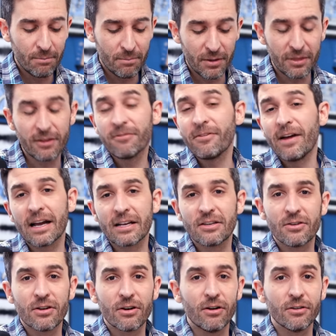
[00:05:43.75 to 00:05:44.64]
But the
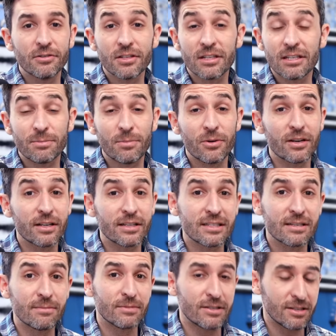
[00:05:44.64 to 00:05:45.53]
fact you can also just put in
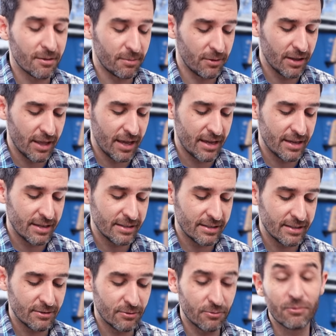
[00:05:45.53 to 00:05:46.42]
some double
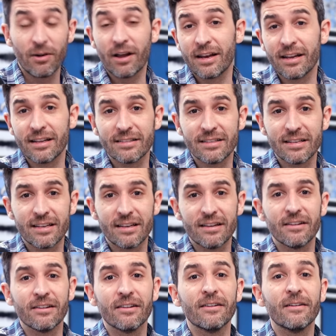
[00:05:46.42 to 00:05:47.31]
A's right into
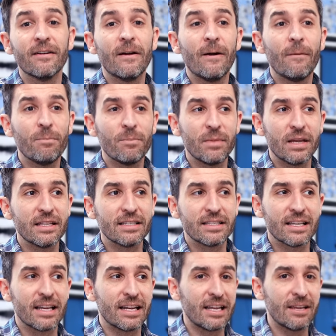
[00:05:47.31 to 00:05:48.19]
here
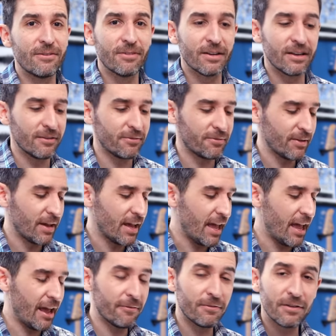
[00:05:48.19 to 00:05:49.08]
means that even if
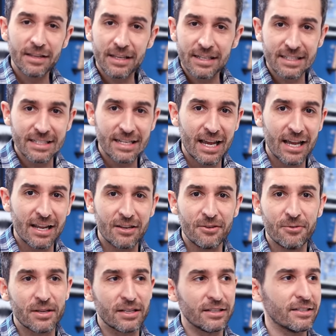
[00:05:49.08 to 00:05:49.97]
everything's dead,
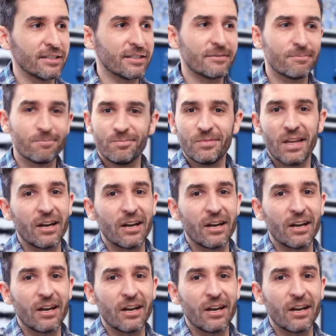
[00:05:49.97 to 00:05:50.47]
you can just,